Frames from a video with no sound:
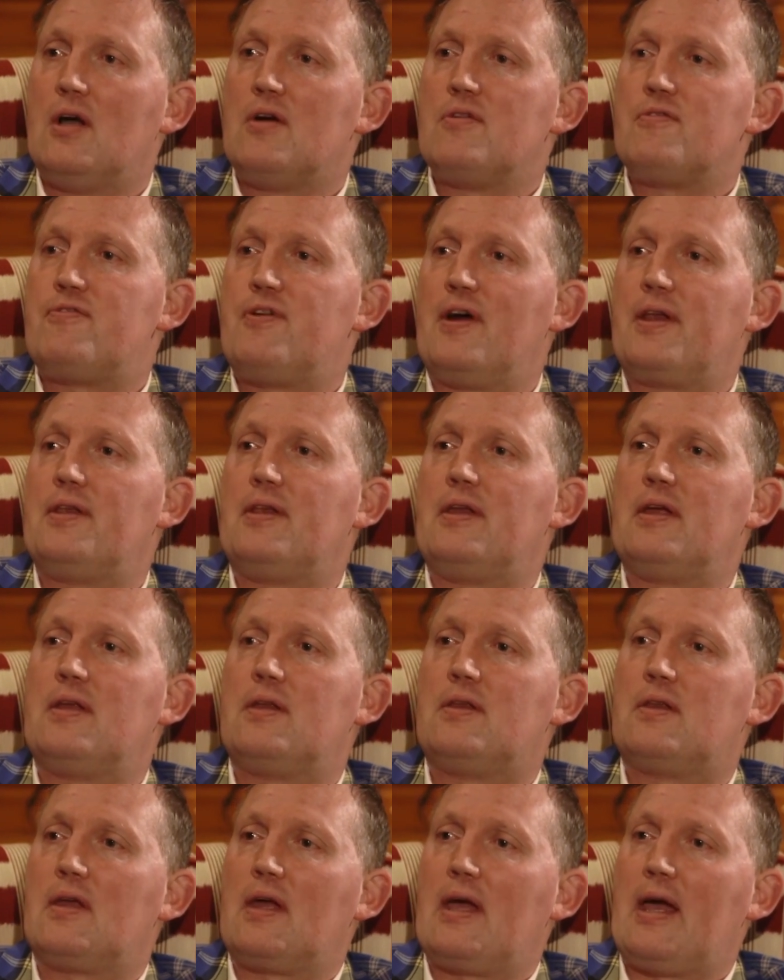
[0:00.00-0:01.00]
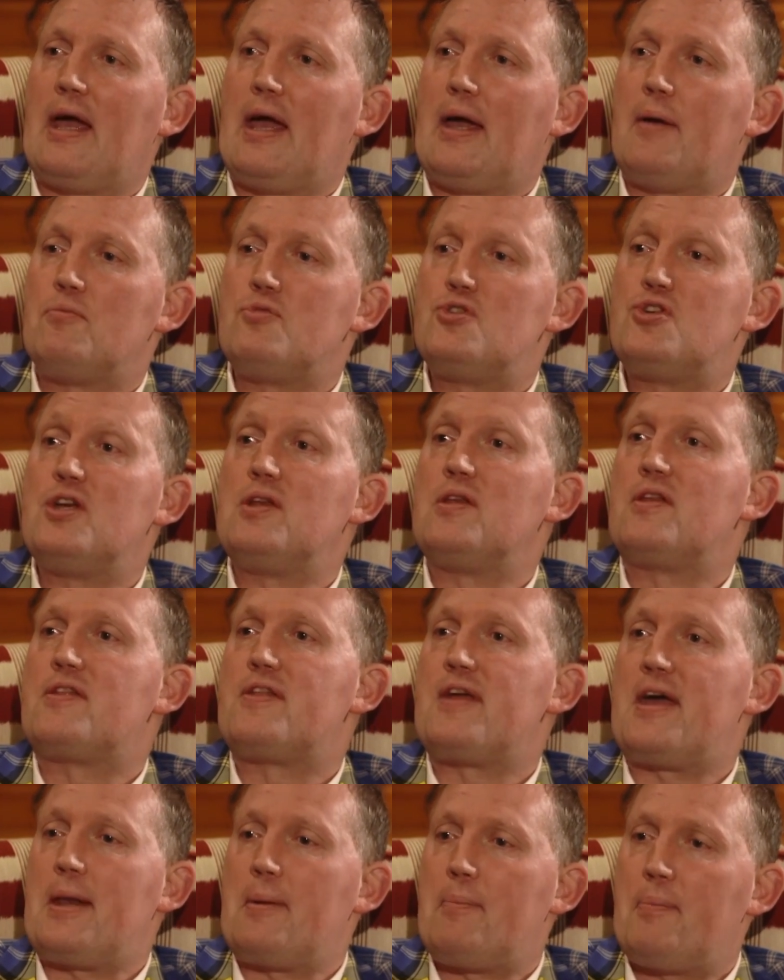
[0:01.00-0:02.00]
funded gene
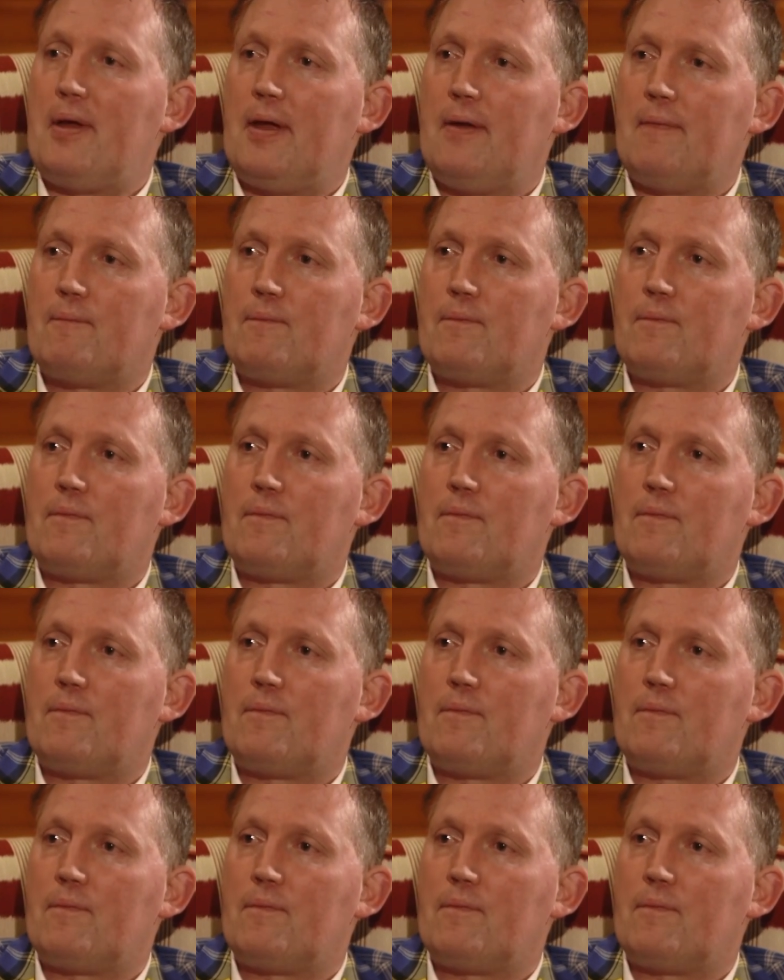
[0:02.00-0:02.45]
therapy,